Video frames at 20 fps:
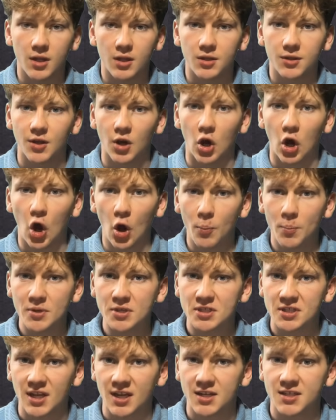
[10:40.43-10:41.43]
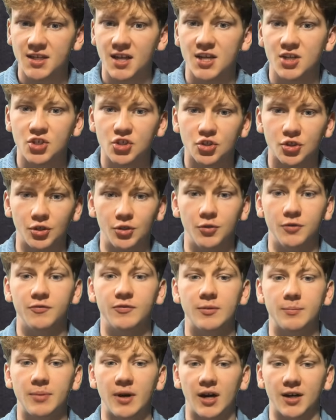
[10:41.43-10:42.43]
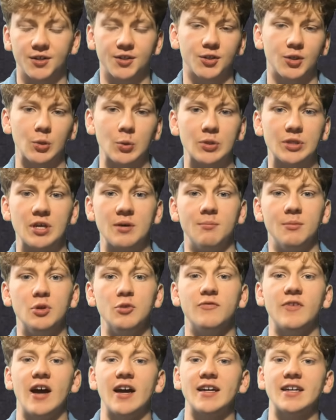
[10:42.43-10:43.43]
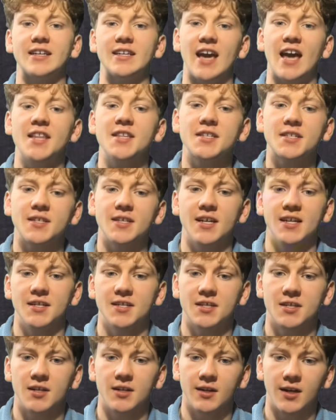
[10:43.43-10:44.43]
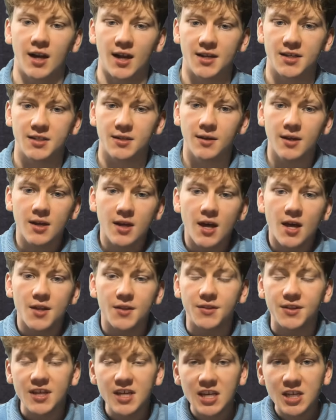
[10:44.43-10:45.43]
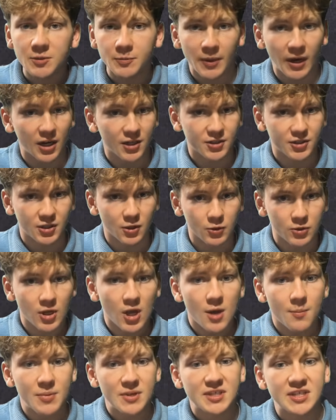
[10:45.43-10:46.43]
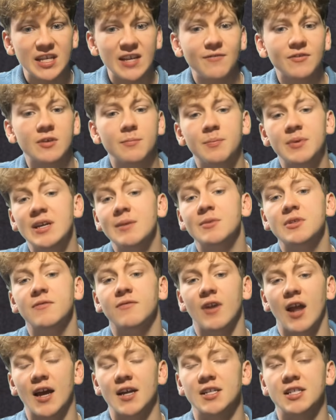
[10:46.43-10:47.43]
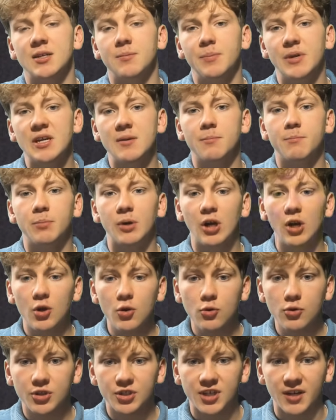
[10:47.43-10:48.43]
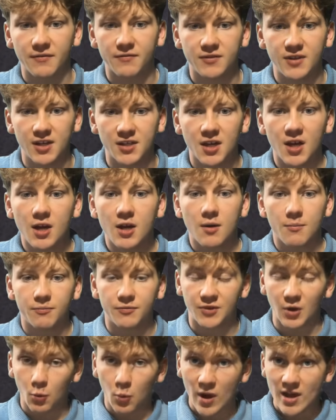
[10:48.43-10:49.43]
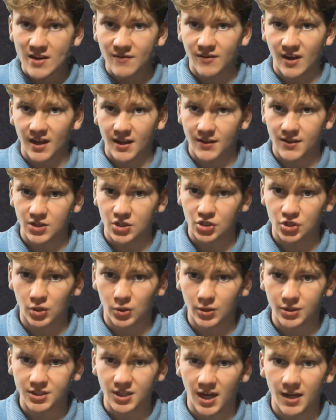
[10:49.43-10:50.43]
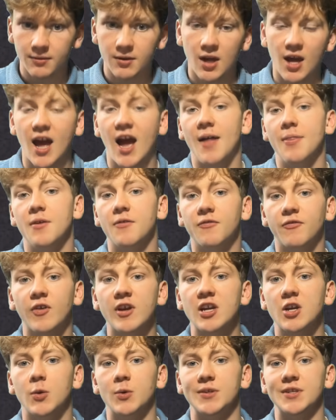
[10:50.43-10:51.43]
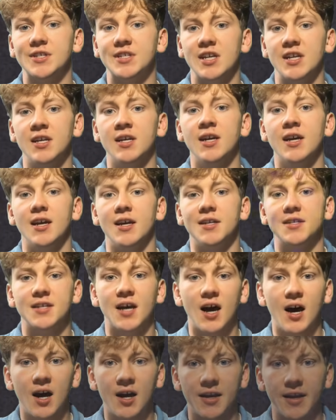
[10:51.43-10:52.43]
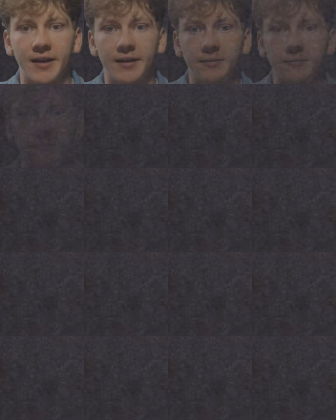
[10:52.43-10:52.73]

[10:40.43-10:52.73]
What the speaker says: The opposite is true for particles that move against the incident light. These particles perceive the beams of light to be blue shifted, the wavelength is shorter, and the frequency is higher.